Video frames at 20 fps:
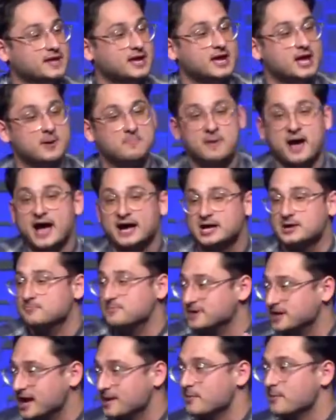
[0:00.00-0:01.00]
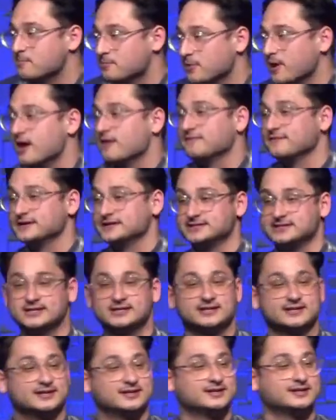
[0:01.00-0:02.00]
Habakkuk became a prophet.
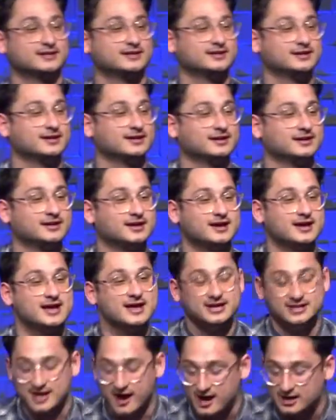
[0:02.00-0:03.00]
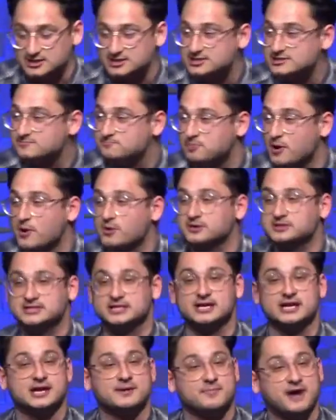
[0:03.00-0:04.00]
God spoke to
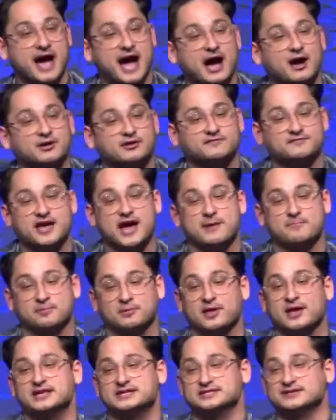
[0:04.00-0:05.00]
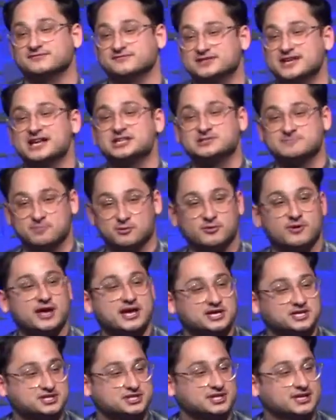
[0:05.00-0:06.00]
him out of that place of
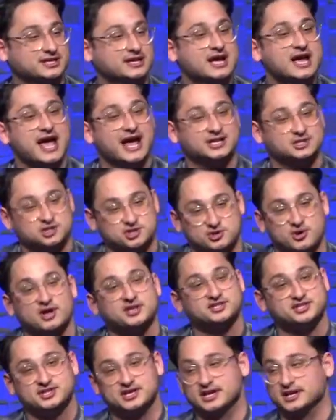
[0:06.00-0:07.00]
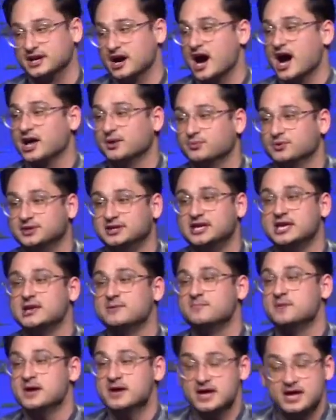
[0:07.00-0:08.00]
desperation and trust that God would
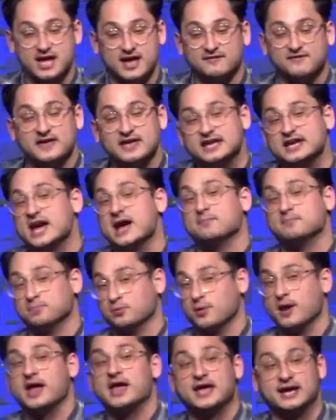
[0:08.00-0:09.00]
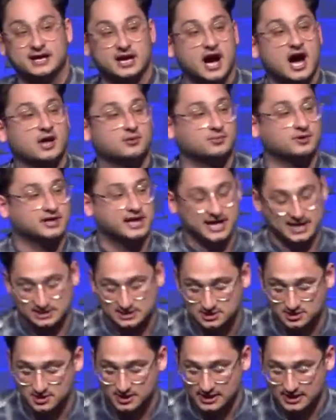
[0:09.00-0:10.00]
keep, if he kept praying, God would
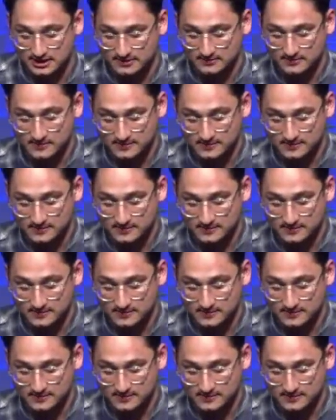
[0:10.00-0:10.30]
answer him